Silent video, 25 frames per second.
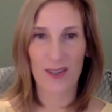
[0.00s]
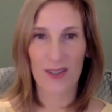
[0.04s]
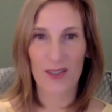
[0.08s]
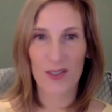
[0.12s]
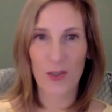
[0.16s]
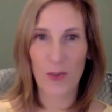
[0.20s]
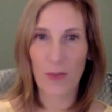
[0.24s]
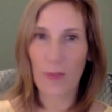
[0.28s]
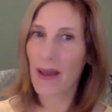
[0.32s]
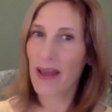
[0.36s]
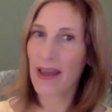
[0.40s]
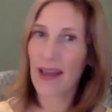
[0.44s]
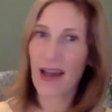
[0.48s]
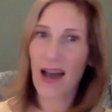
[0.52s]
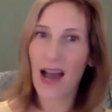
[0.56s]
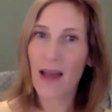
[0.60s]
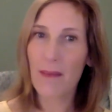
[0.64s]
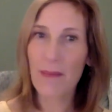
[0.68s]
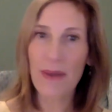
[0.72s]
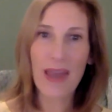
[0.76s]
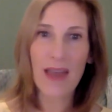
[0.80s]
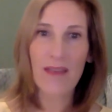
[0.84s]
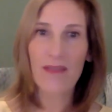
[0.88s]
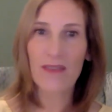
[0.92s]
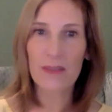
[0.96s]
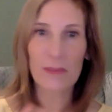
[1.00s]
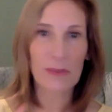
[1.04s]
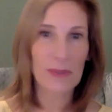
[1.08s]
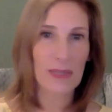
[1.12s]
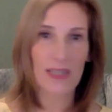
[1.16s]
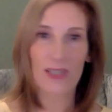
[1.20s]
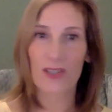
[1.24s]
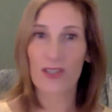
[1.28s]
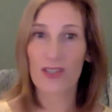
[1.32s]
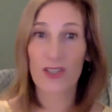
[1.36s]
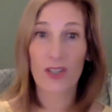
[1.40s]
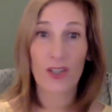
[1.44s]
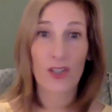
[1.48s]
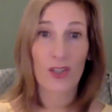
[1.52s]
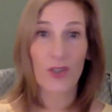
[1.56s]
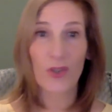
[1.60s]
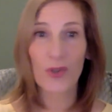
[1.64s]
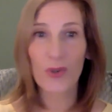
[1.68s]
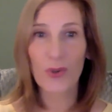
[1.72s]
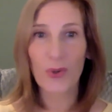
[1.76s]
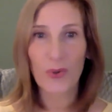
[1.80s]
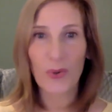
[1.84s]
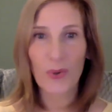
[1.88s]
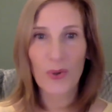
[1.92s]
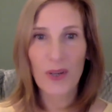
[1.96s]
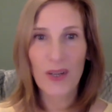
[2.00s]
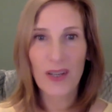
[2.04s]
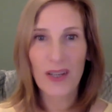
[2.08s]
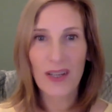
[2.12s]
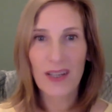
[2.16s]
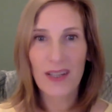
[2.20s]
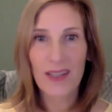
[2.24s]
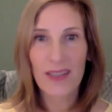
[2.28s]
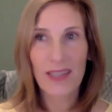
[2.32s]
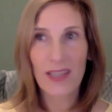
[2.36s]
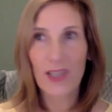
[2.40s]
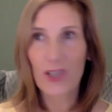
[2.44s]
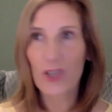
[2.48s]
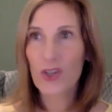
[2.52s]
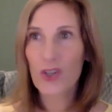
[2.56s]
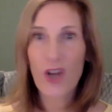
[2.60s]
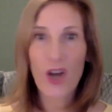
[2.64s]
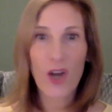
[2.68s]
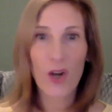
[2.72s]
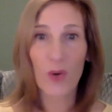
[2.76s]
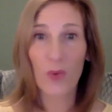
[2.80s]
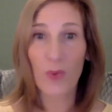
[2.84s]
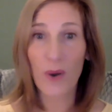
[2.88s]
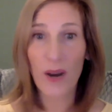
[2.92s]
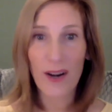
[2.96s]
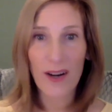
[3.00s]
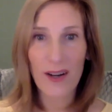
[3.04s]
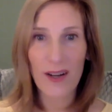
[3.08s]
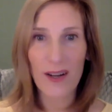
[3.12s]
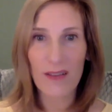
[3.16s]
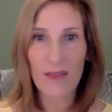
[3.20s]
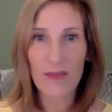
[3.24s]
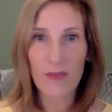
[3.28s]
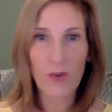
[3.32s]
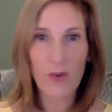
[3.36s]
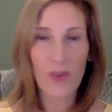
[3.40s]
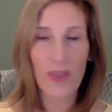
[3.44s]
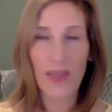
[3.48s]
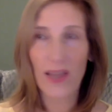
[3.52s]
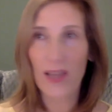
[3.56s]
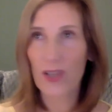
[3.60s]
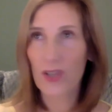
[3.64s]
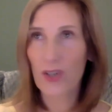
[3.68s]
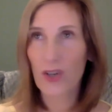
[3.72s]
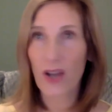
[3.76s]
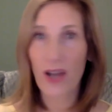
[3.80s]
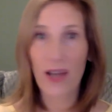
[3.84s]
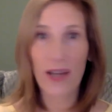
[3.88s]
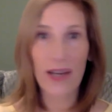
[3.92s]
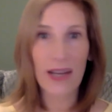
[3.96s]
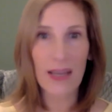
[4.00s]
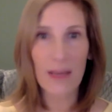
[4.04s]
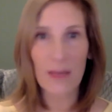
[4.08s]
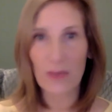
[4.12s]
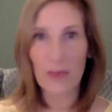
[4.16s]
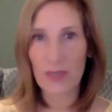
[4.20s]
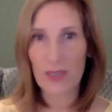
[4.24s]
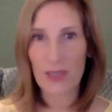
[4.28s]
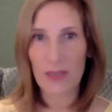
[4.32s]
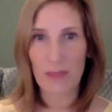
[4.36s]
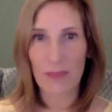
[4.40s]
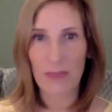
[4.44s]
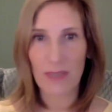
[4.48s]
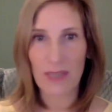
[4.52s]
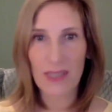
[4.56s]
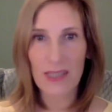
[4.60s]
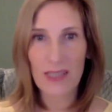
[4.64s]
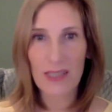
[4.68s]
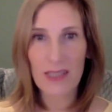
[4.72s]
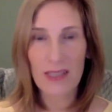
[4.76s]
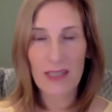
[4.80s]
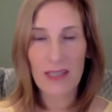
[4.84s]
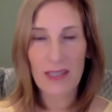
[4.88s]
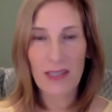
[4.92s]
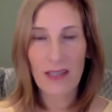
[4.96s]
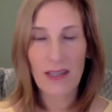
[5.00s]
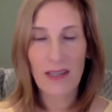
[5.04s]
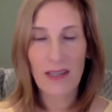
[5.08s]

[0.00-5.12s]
So I may have expectations on you that you're not aware of or that you're unable to meet.